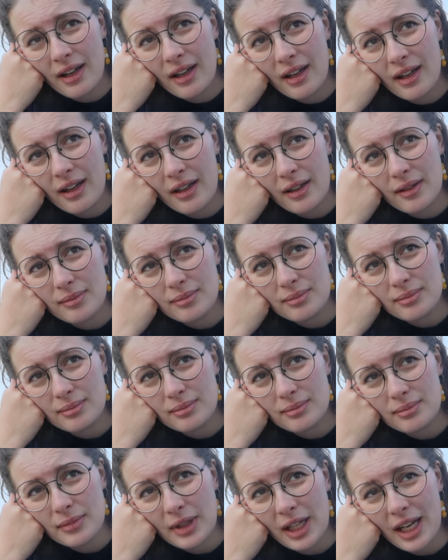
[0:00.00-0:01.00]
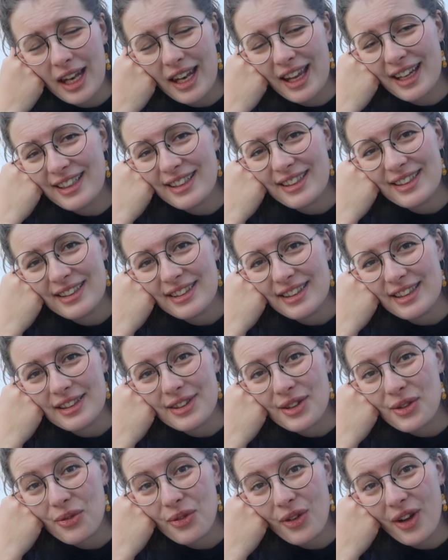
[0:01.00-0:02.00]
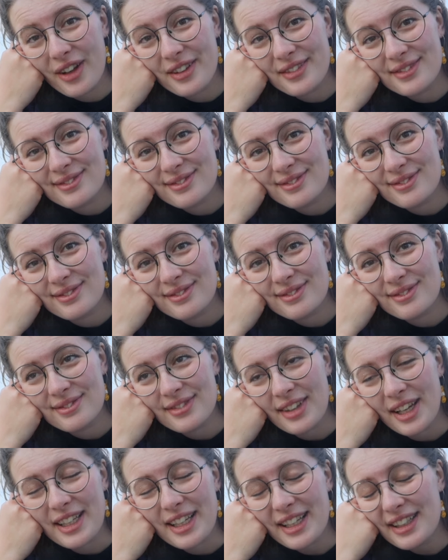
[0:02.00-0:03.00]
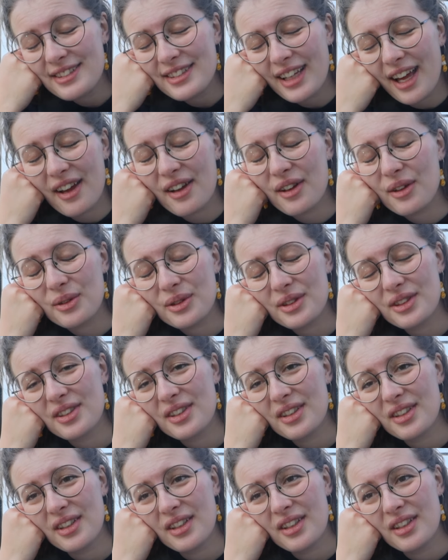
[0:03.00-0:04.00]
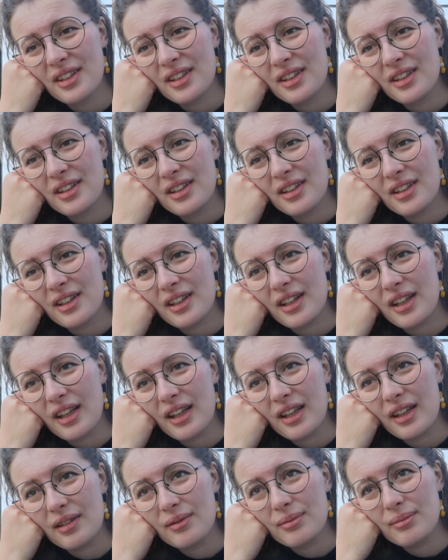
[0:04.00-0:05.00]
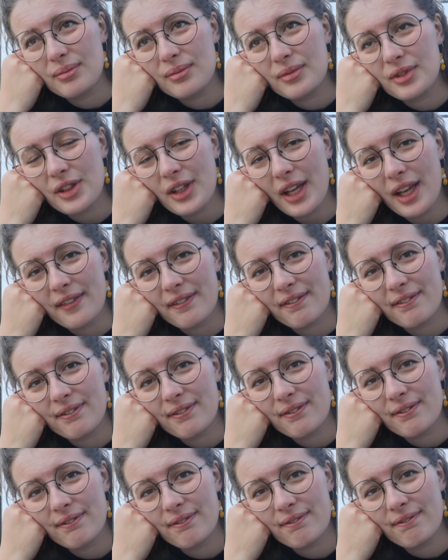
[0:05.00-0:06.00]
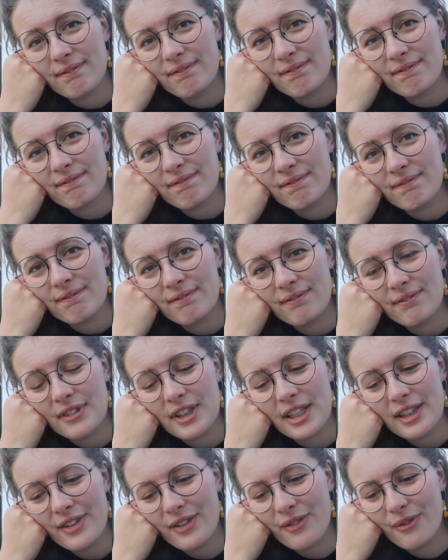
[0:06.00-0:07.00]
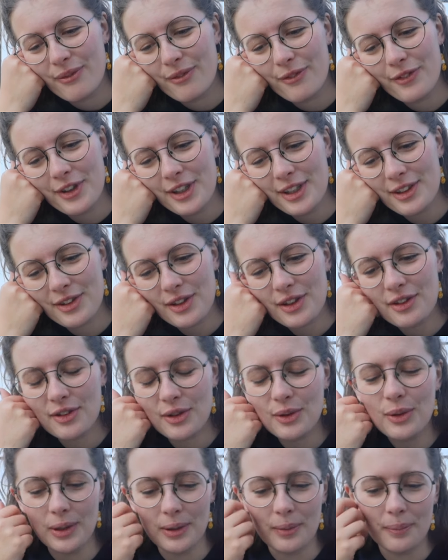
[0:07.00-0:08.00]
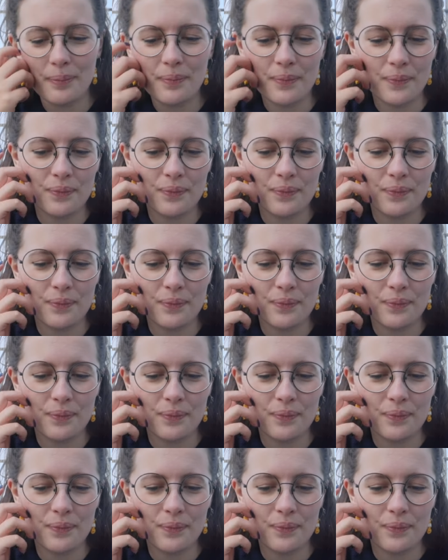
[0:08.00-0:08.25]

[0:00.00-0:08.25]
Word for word: Um, and I like it, it's fun, I get out. Um, so yeah, it's, it's, it's cool.